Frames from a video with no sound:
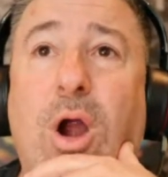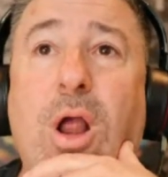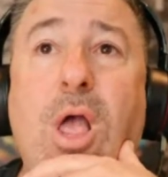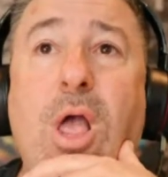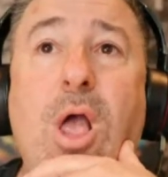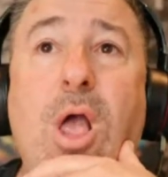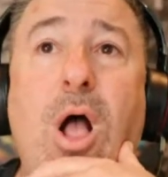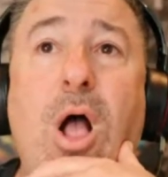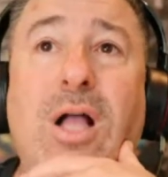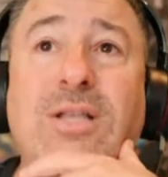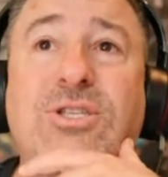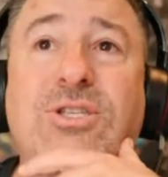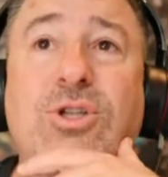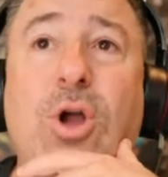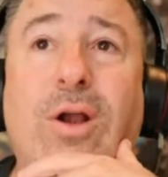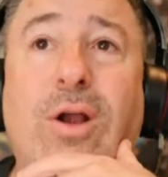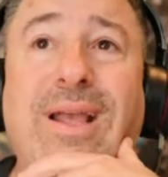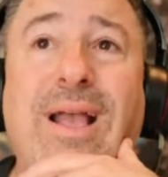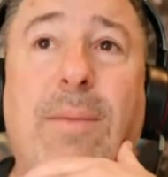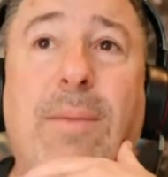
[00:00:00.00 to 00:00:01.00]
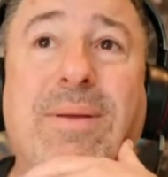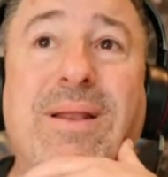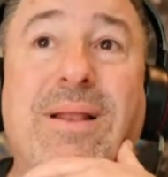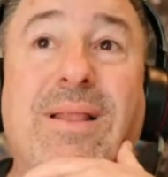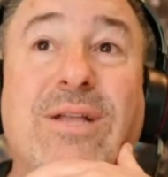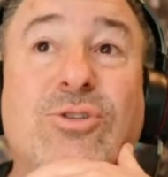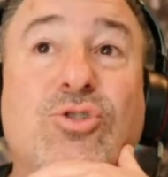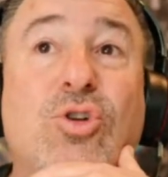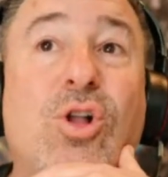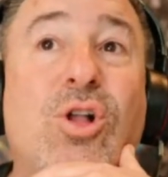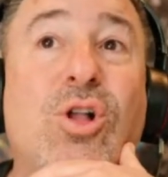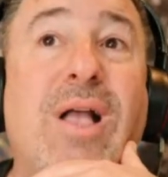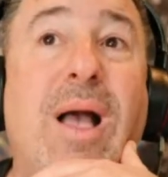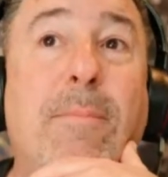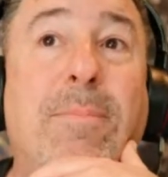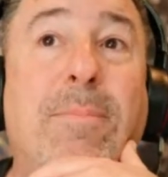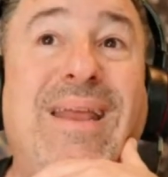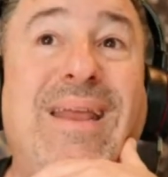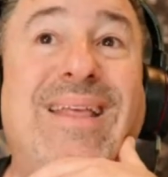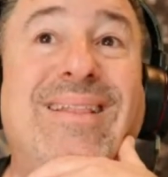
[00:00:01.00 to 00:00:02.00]
are on starting up an electrical
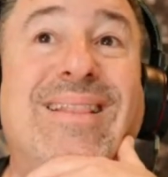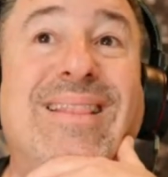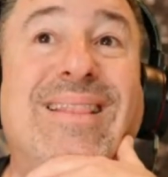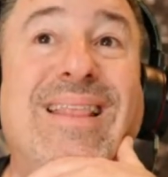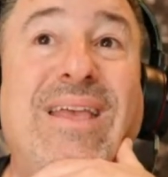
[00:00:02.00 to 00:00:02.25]
company,